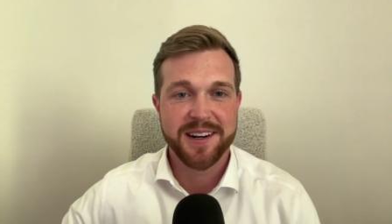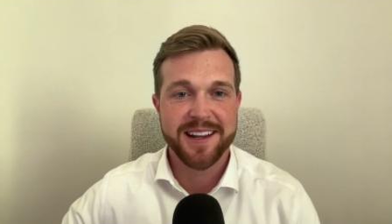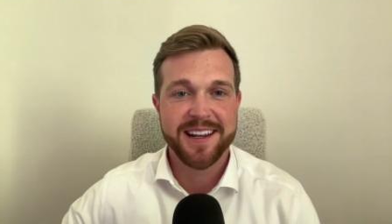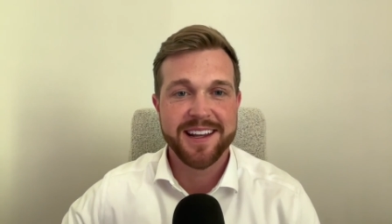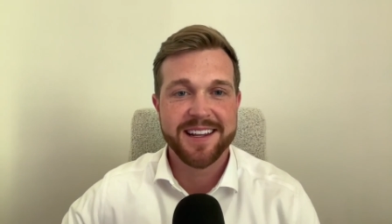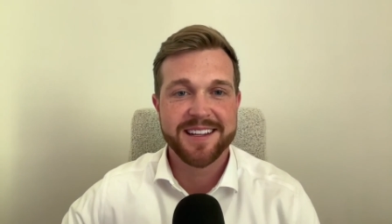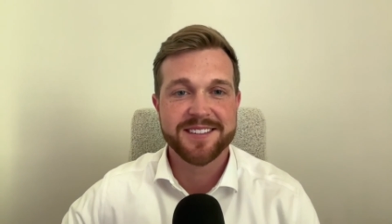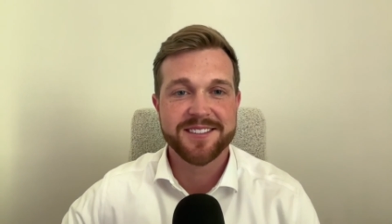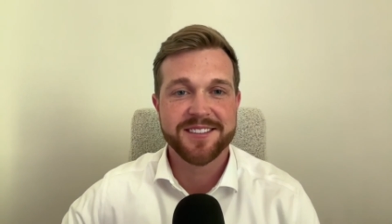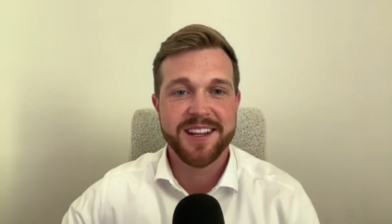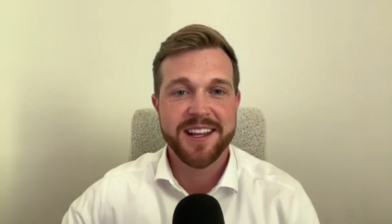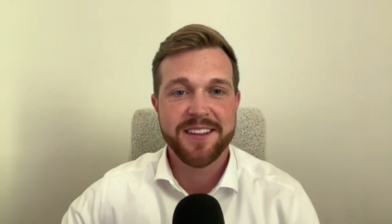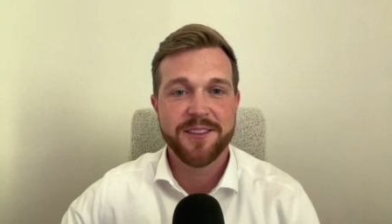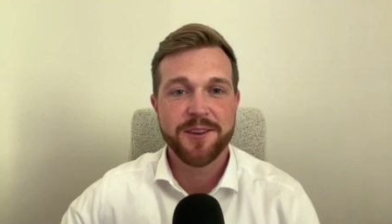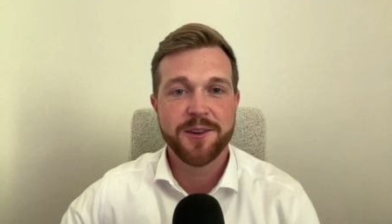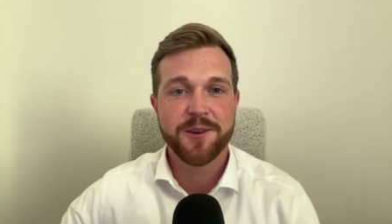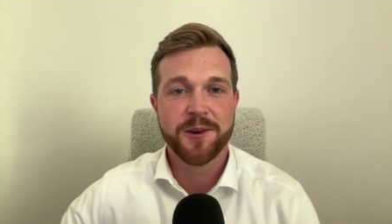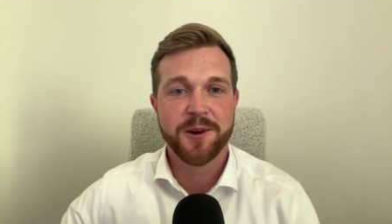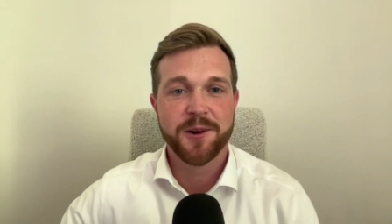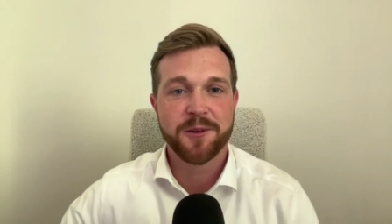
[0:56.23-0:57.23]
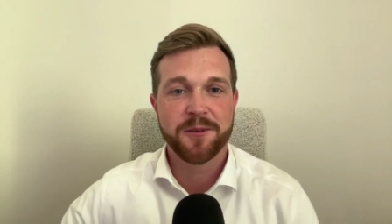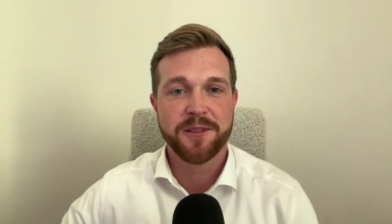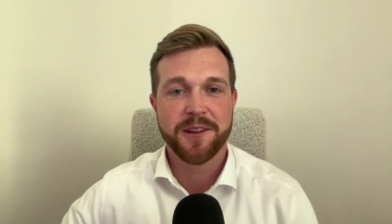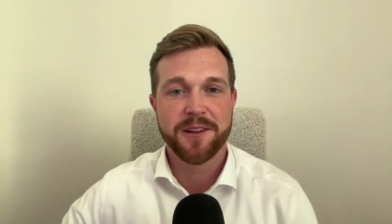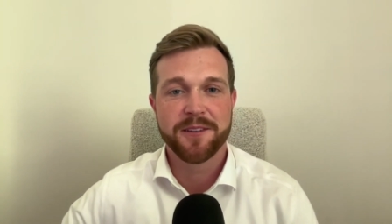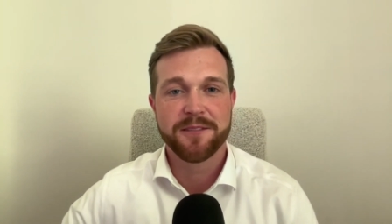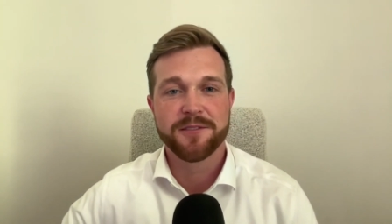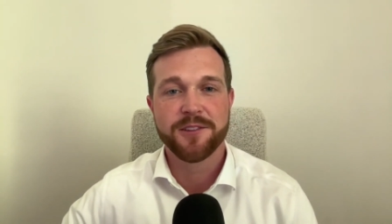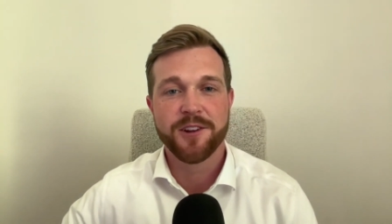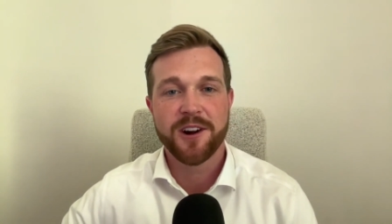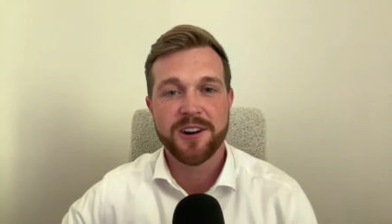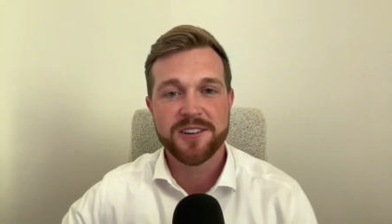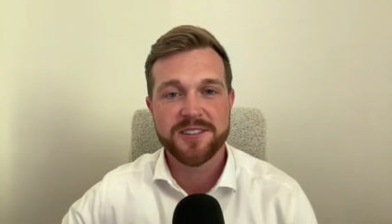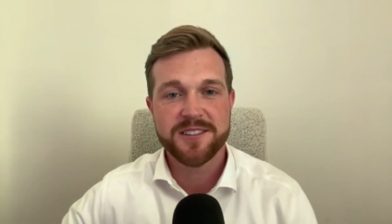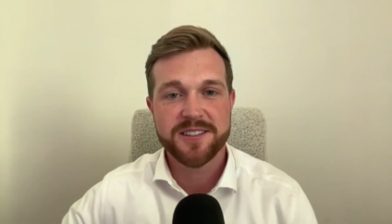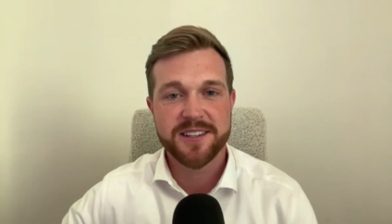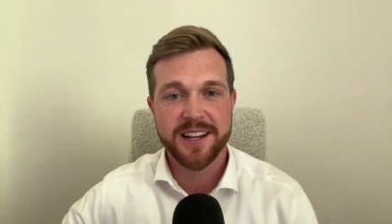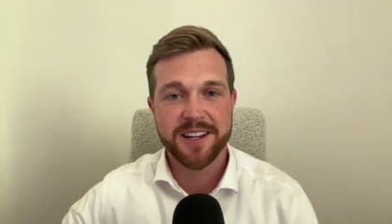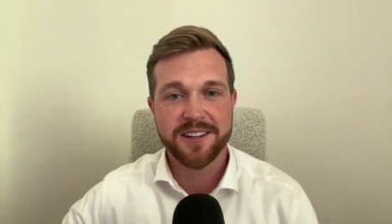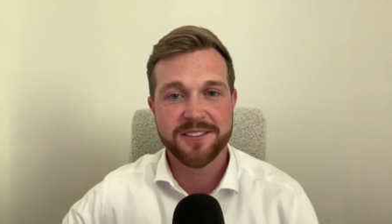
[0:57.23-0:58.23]
he has led the growth of
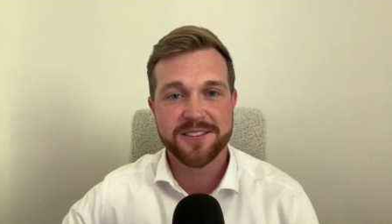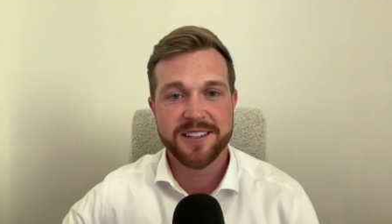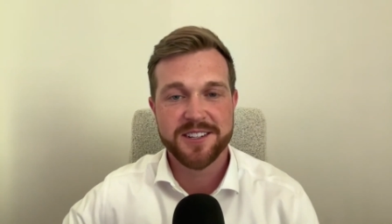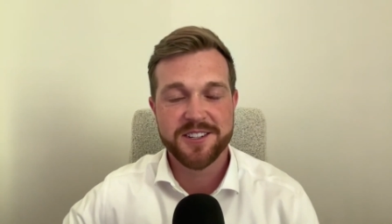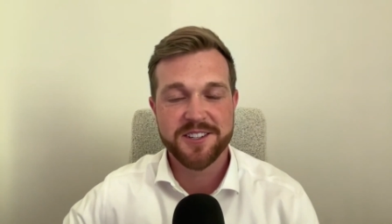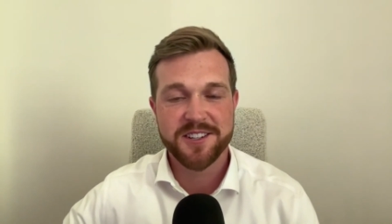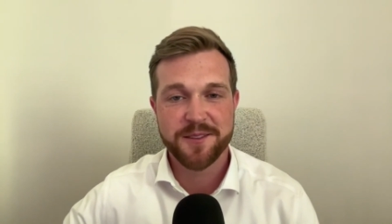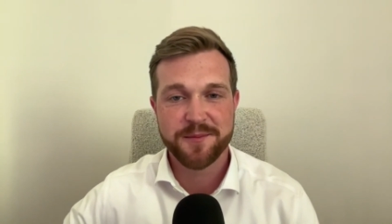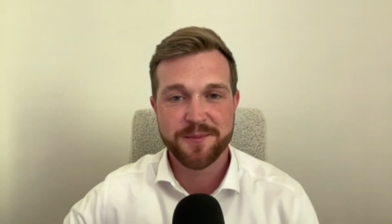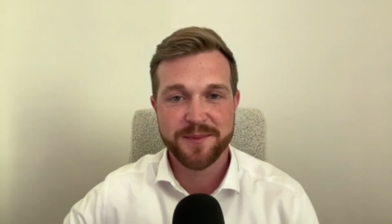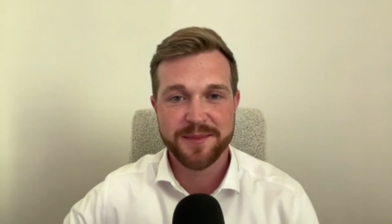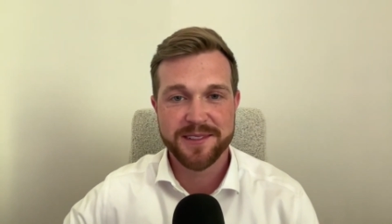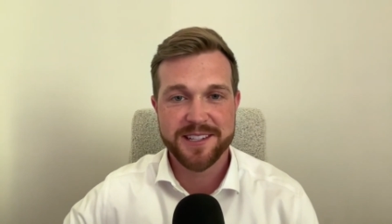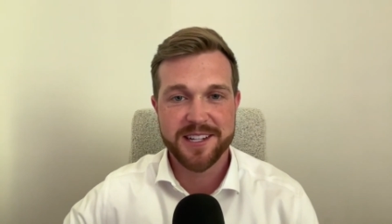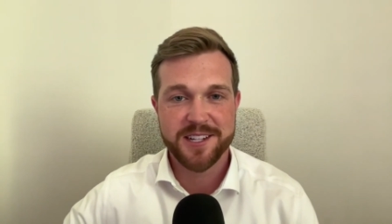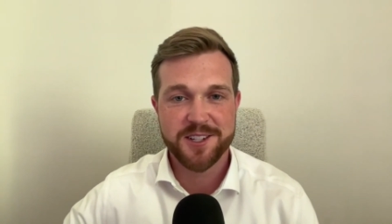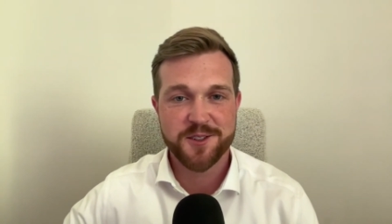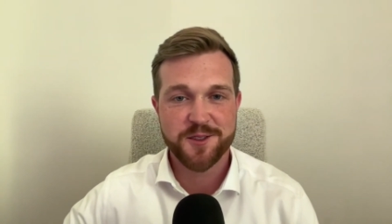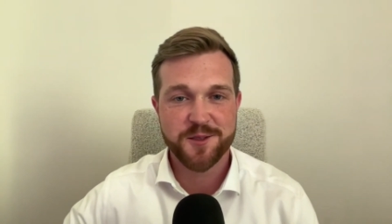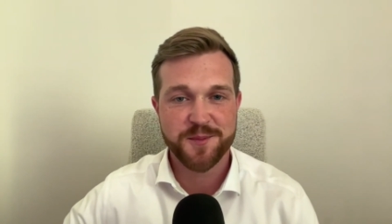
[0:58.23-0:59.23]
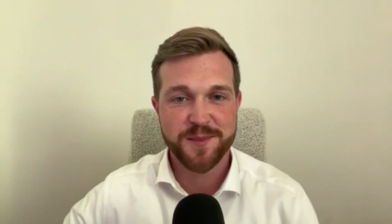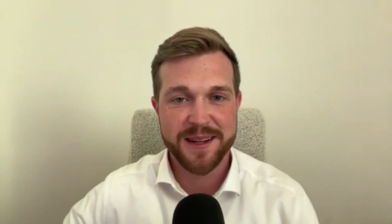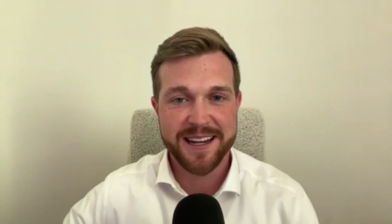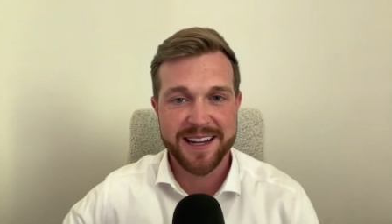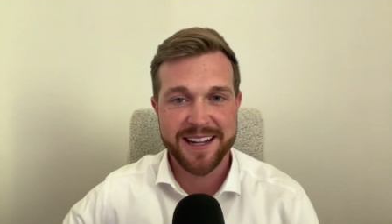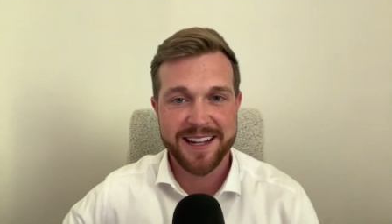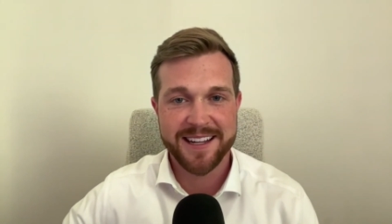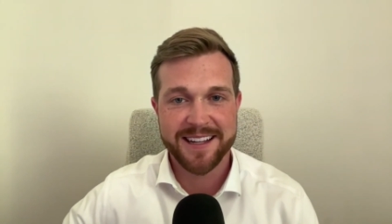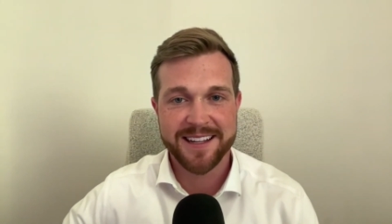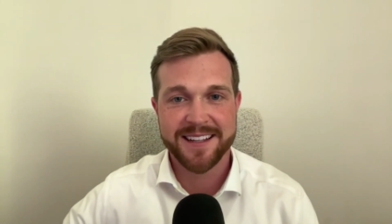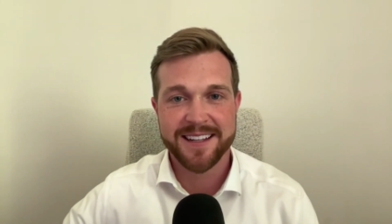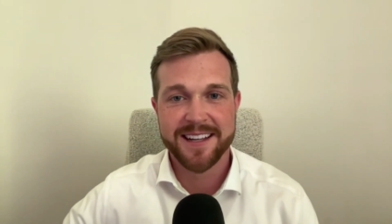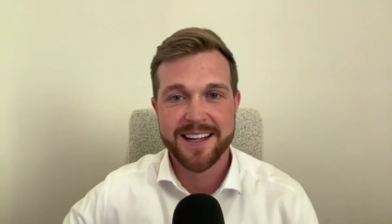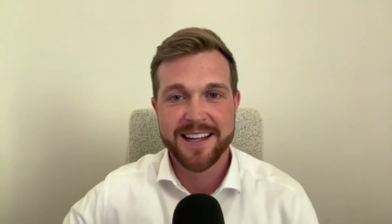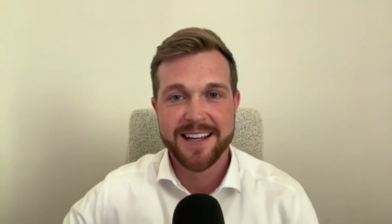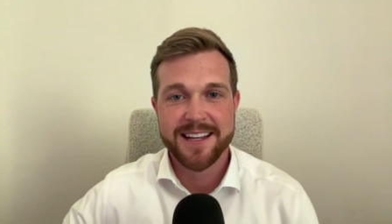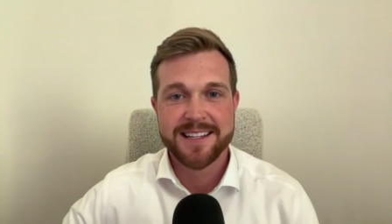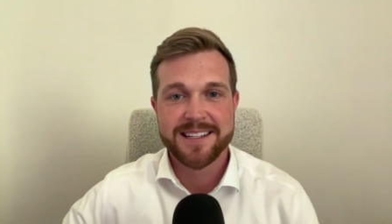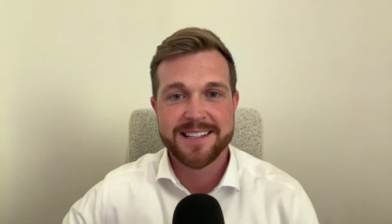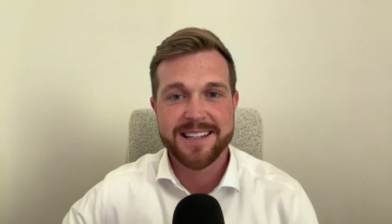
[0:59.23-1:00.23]
large-scale digital media,
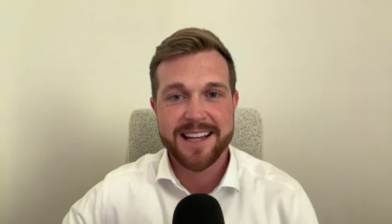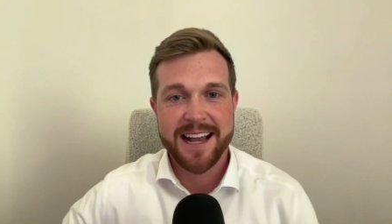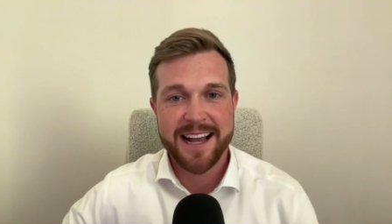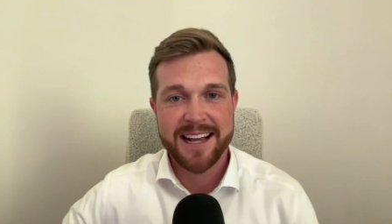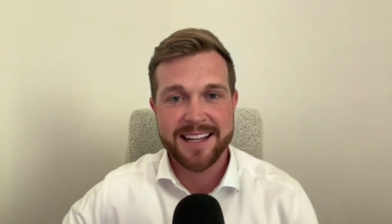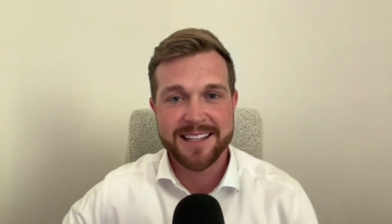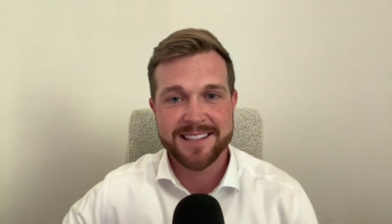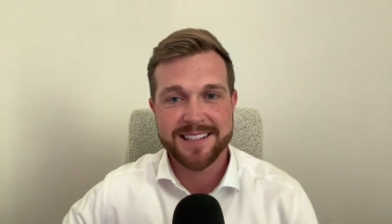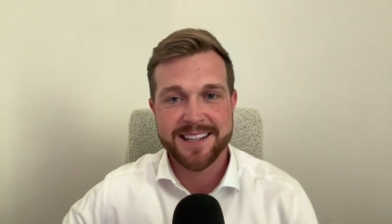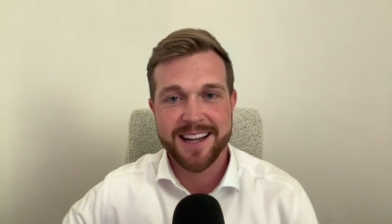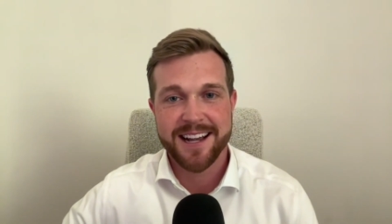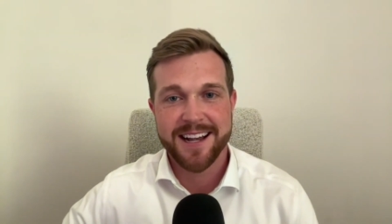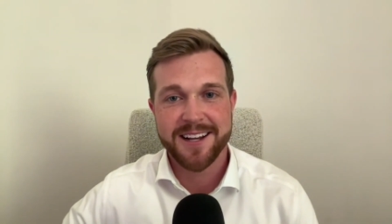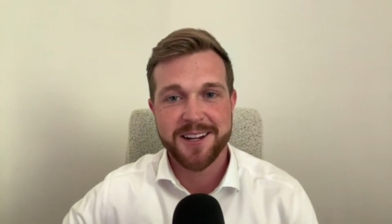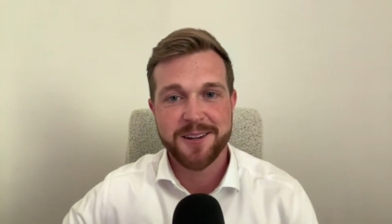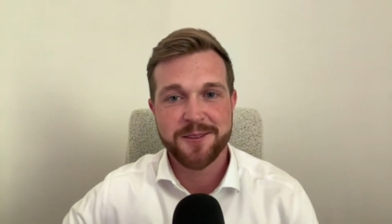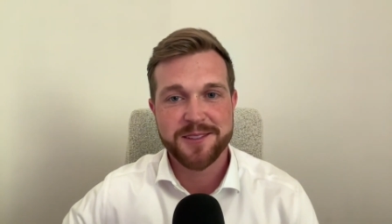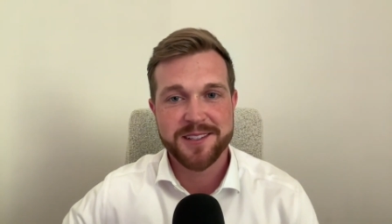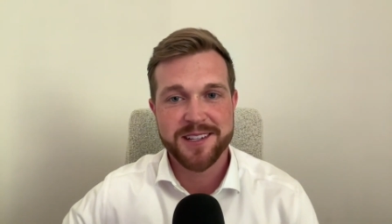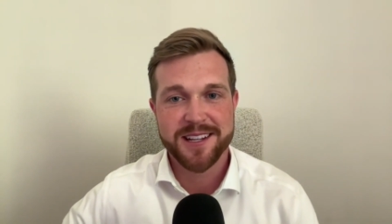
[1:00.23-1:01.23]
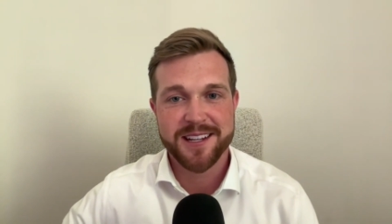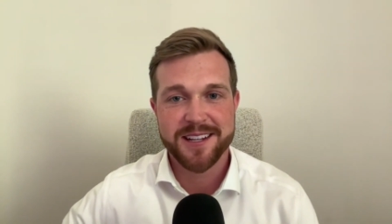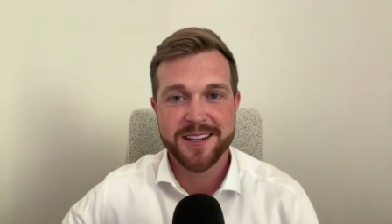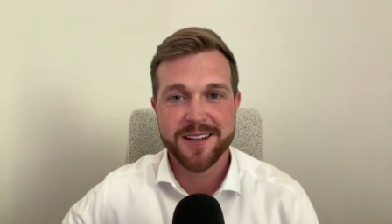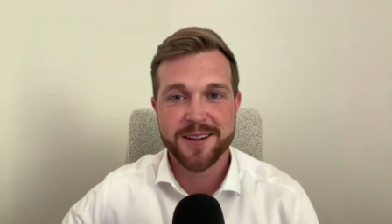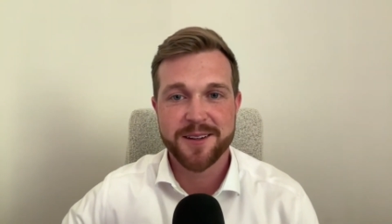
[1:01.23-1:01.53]
SaaS, IoT,